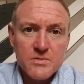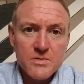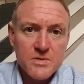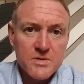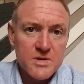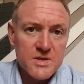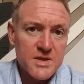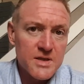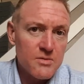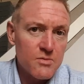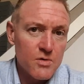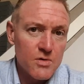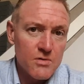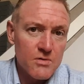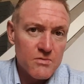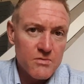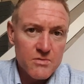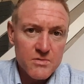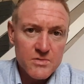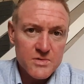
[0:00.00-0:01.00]
to see what
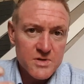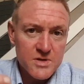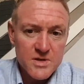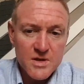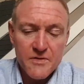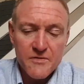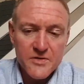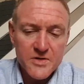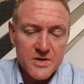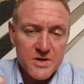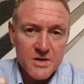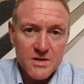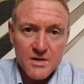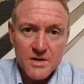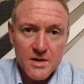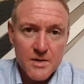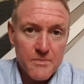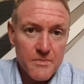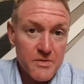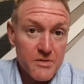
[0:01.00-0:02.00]
stuff is going to
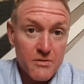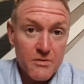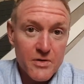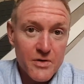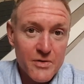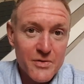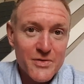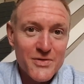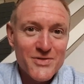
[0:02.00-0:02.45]
come through.